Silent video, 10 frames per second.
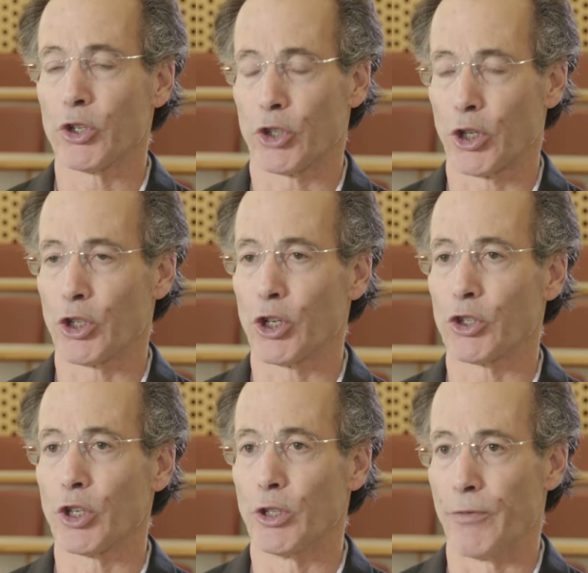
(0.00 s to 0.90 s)
such
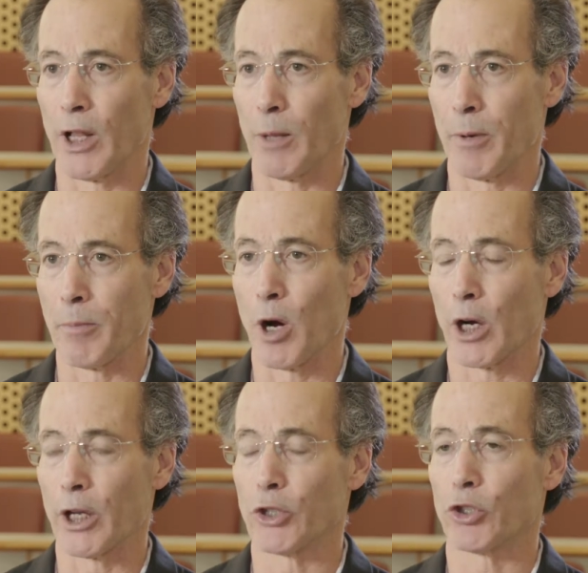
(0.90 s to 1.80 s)
as developing
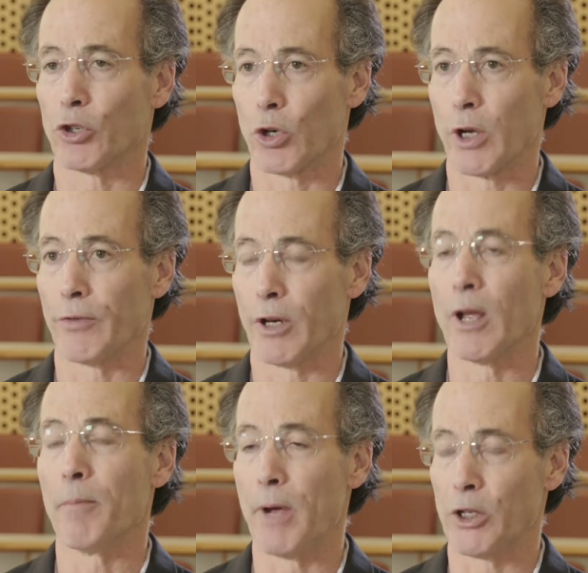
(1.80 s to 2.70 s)
markets or even
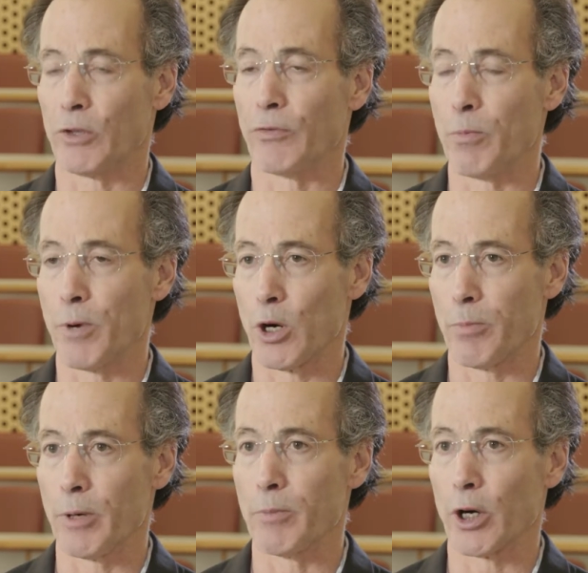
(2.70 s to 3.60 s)
base of the
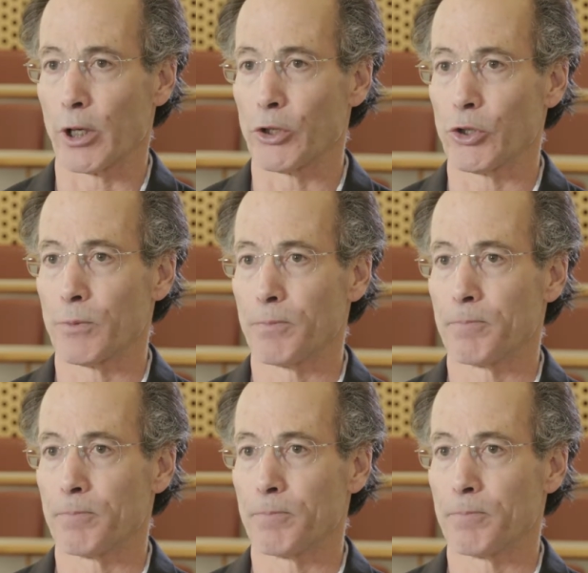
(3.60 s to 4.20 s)
pyramid markets?